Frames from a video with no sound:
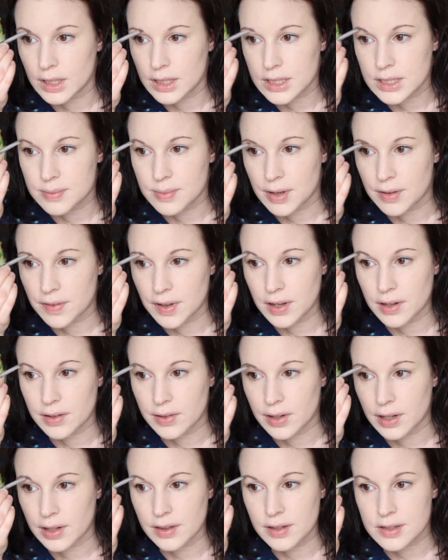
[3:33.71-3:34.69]
It's my
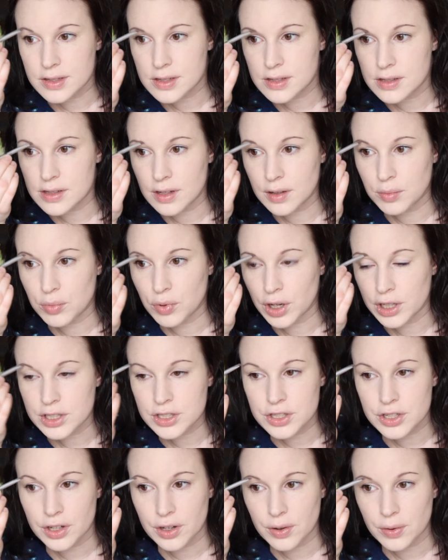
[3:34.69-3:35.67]
favorite, and this is their brush
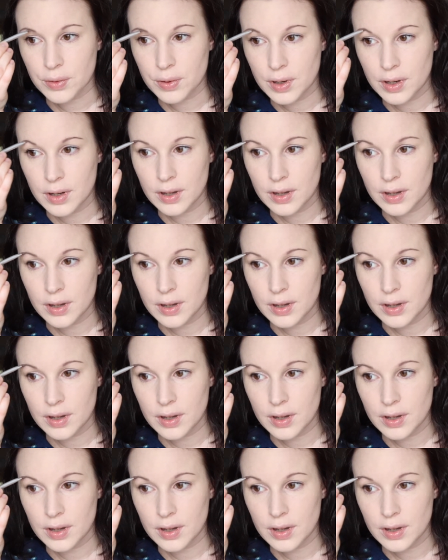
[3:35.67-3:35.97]
too.